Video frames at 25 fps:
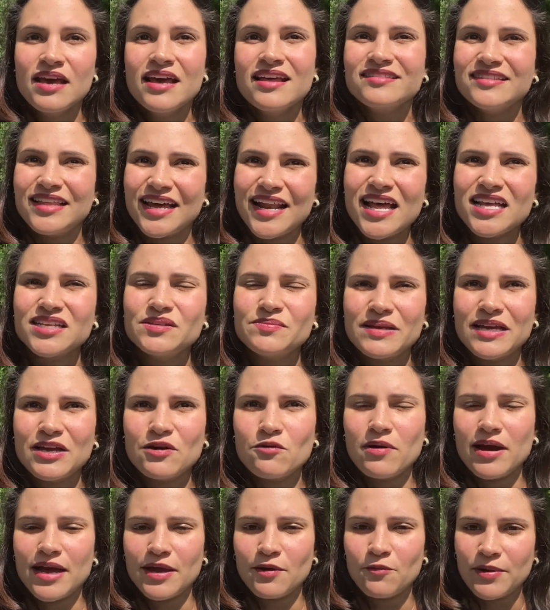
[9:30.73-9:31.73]
That has been
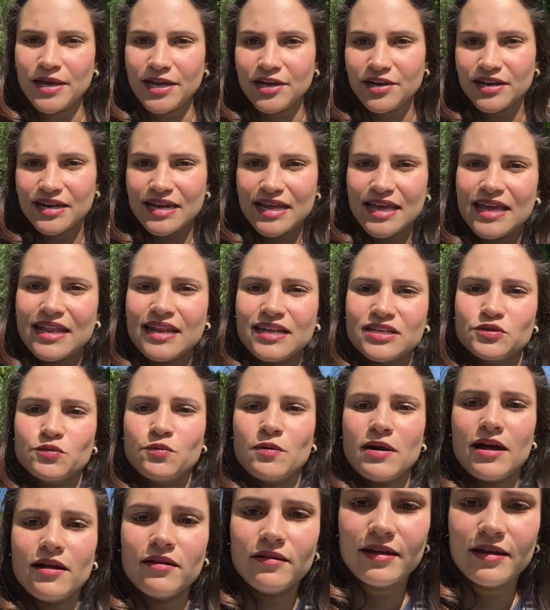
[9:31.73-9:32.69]
quite weird. And as well